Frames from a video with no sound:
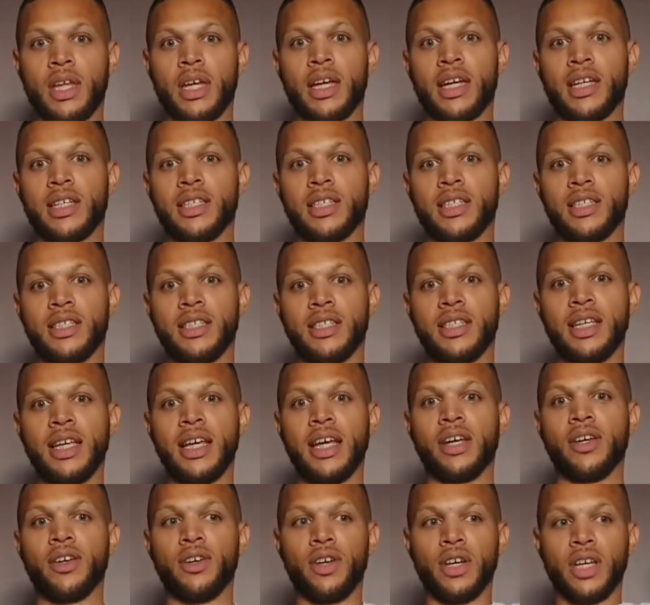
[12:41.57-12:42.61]
That's
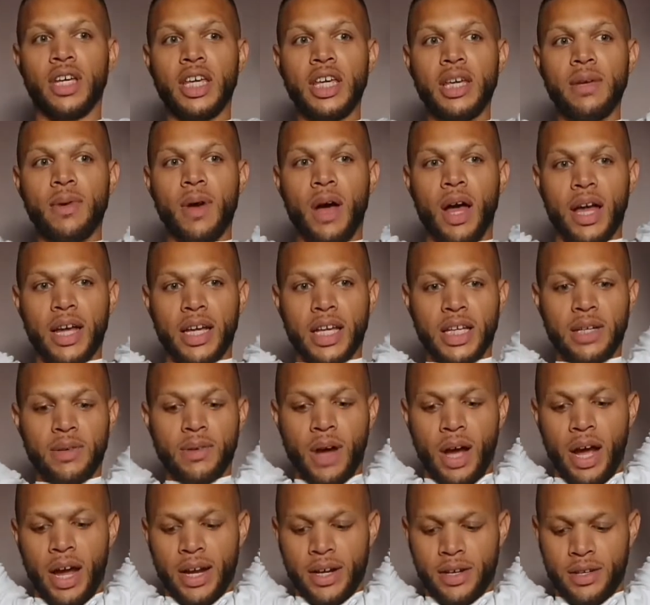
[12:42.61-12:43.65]
it, good, keep going, keep
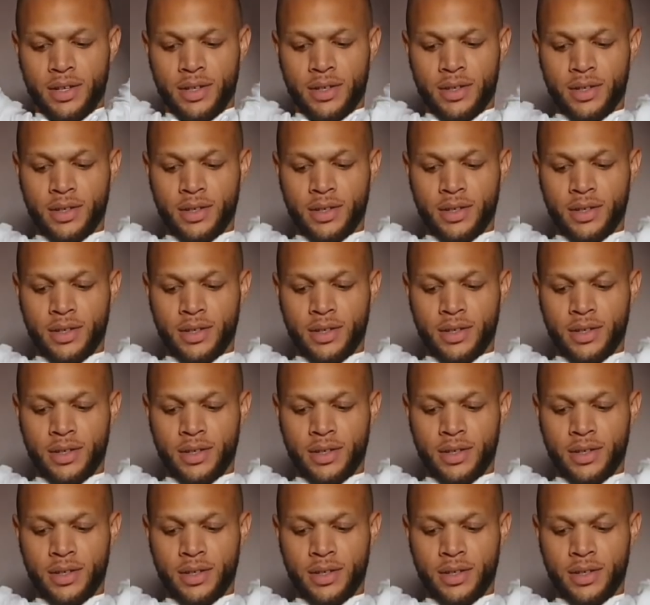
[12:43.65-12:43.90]
going.